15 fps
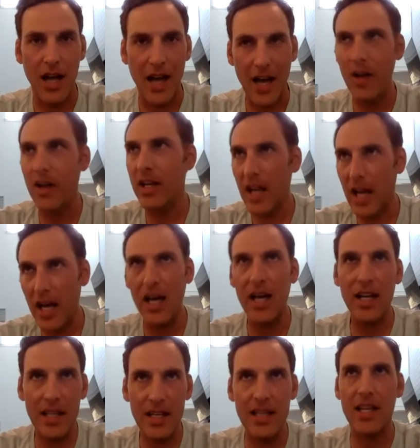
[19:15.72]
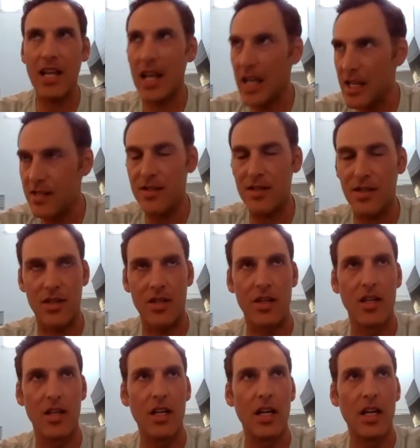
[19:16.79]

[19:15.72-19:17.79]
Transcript: How did I get cancer?